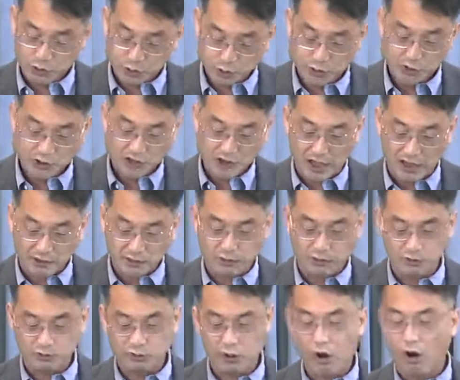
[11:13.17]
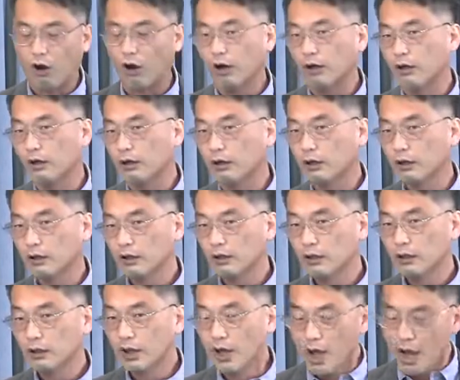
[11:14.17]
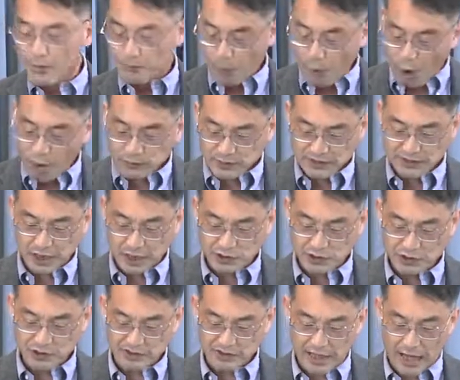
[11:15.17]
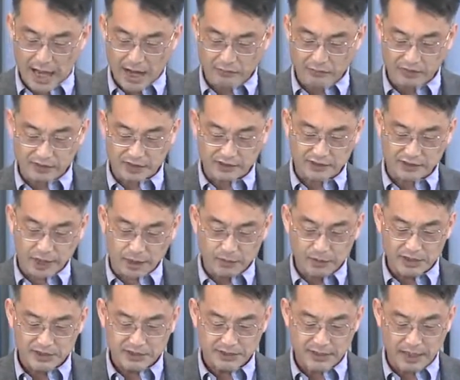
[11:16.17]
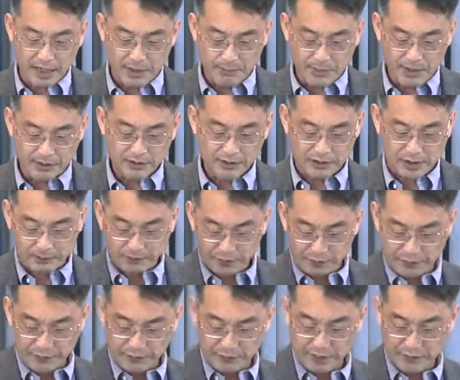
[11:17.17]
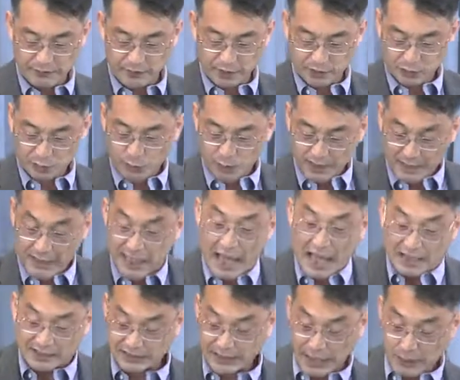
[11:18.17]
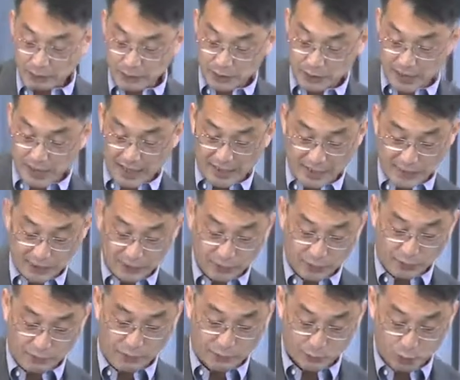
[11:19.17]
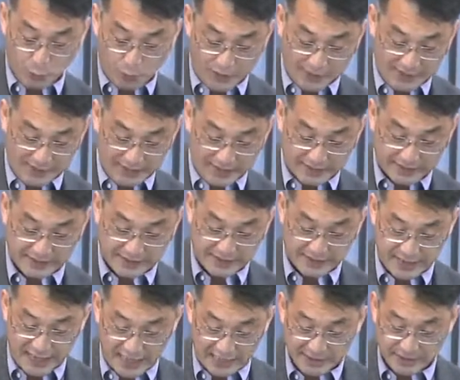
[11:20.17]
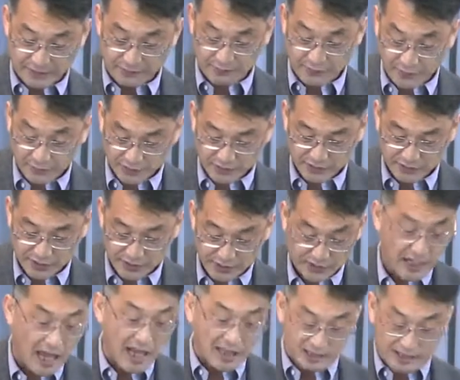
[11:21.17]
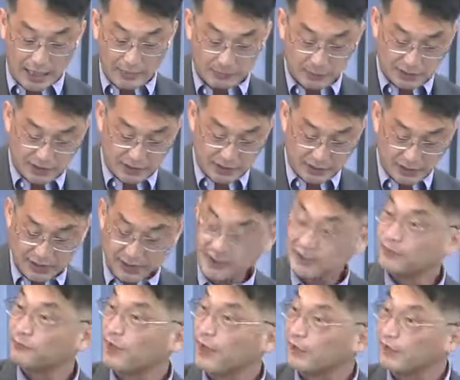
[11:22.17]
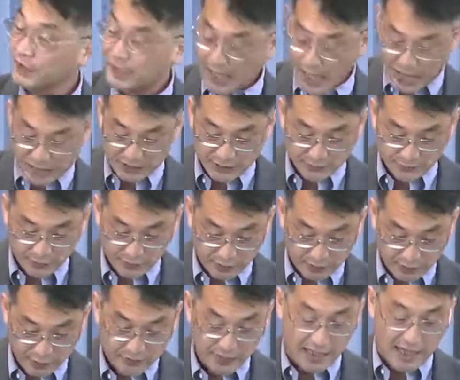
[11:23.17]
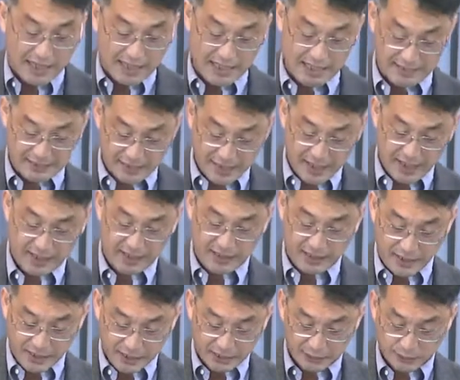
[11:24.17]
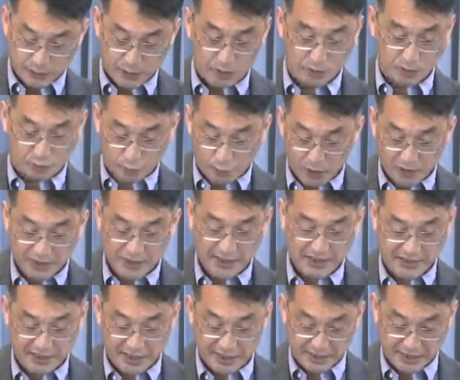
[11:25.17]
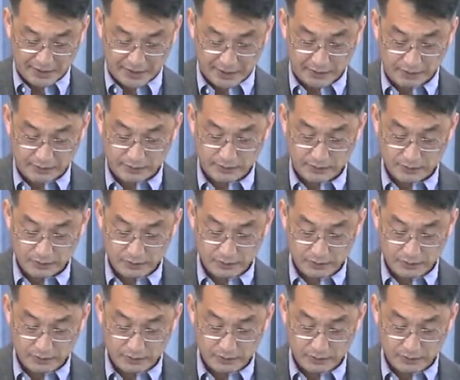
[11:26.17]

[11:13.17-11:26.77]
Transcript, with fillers: two cycles are. Both sections end with a summary statement, chapter 15, verse 20. Samson led Israel for 20 years in the days of the Philistines. Chapter 16, the very last verse, he led Israel 20 years.